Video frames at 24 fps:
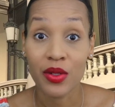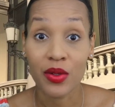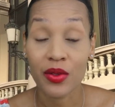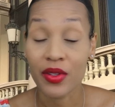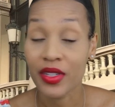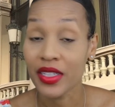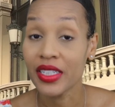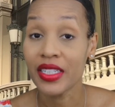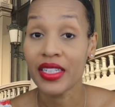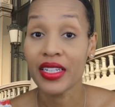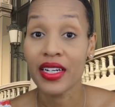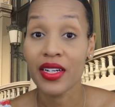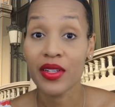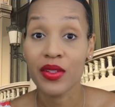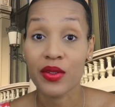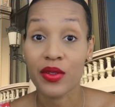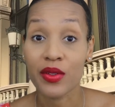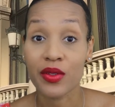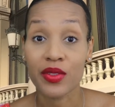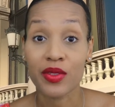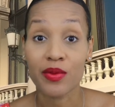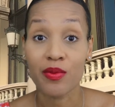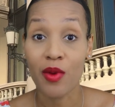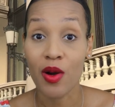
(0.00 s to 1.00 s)
or any other
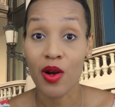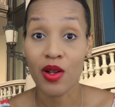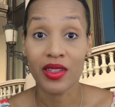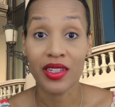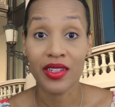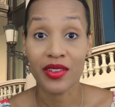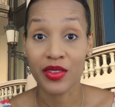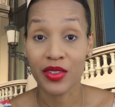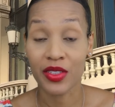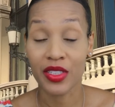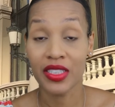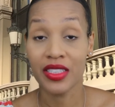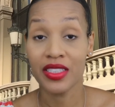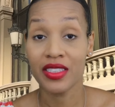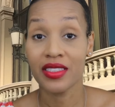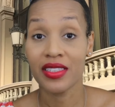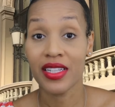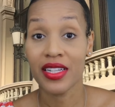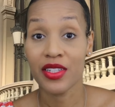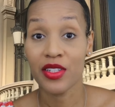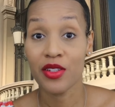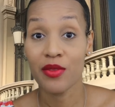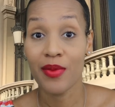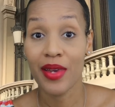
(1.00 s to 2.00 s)
small leather goods
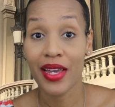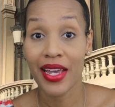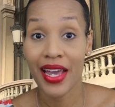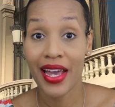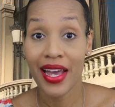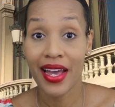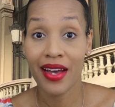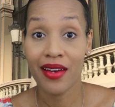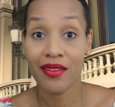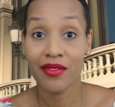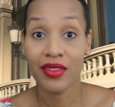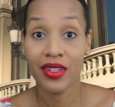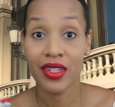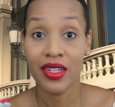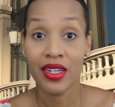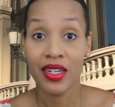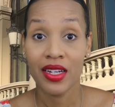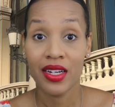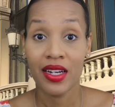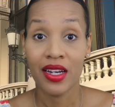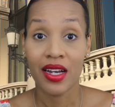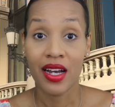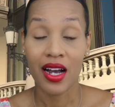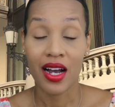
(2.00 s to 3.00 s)
that you may have
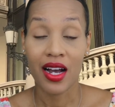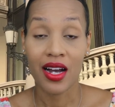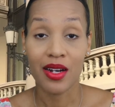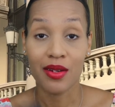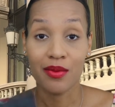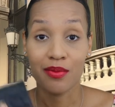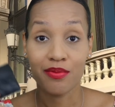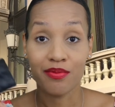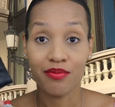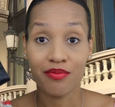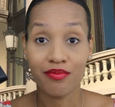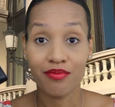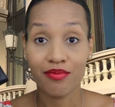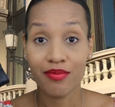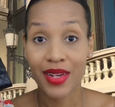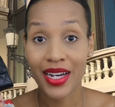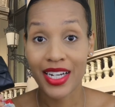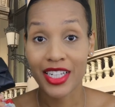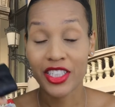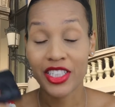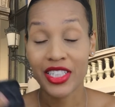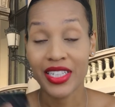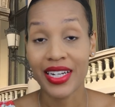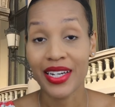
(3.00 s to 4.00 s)
um, by
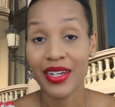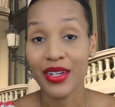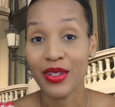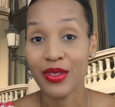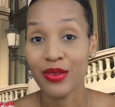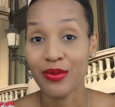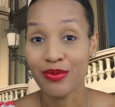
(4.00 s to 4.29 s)
Chanel.